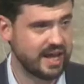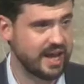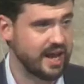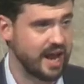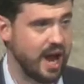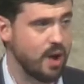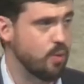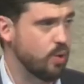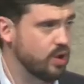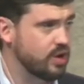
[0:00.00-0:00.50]

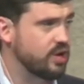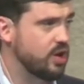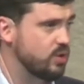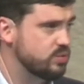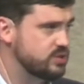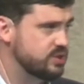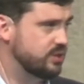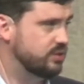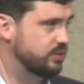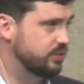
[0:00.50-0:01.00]
saying, I want to
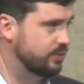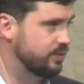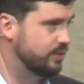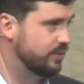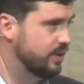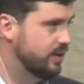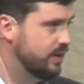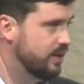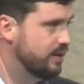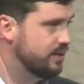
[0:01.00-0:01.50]
go too.
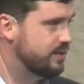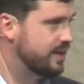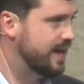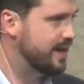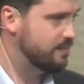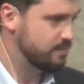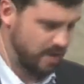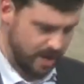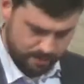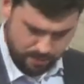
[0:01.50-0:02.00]

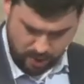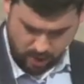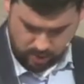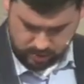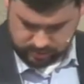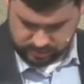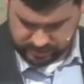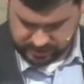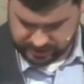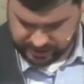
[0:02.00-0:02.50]
Take my
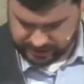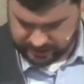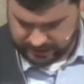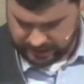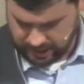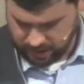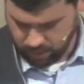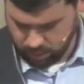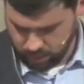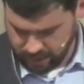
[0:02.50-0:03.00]
bones
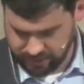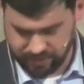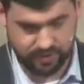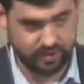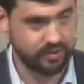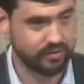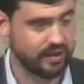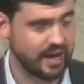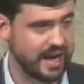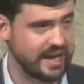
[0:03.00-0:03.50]

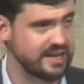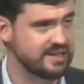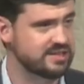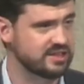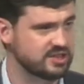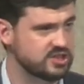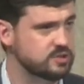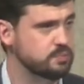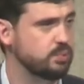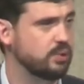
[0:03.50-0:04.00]
with you. And
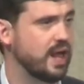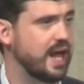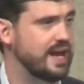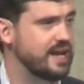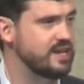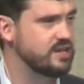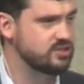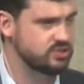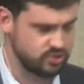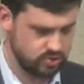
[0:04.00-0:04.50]
he's
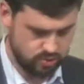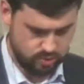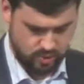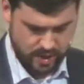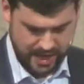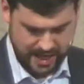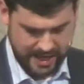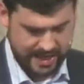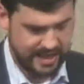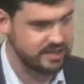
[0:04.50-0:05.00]
explaining
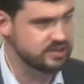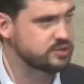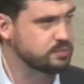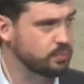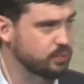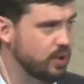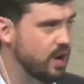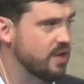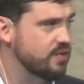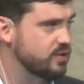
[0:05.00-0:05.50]
to his
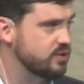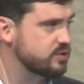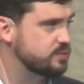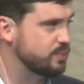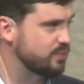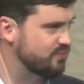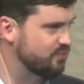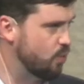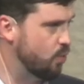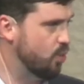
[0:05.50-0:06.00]
brothers
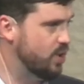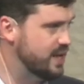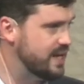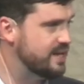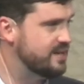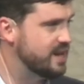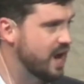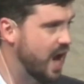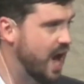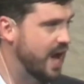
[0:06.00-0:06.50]
before
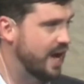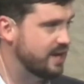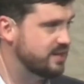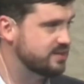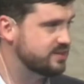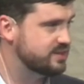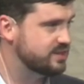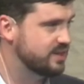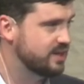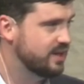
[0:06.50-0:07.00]
he
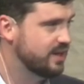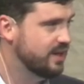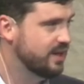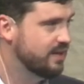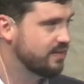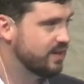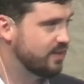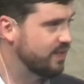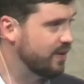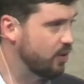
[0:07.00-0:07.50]
dies
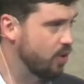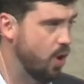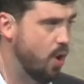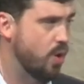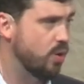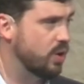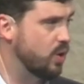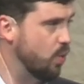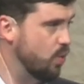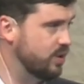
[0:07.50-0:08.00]
that they're
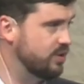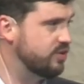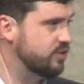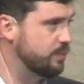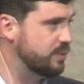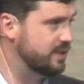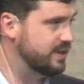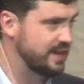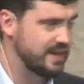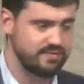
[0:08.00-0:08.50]
all going
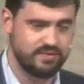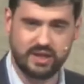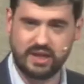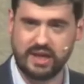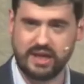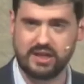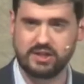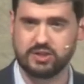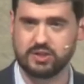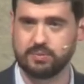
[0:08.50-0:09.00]
to be
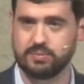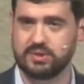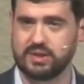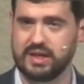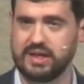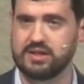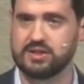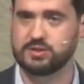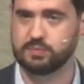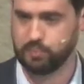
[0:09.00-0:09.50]
leaving Egypt.
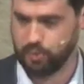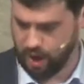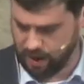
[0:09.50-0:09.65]
He is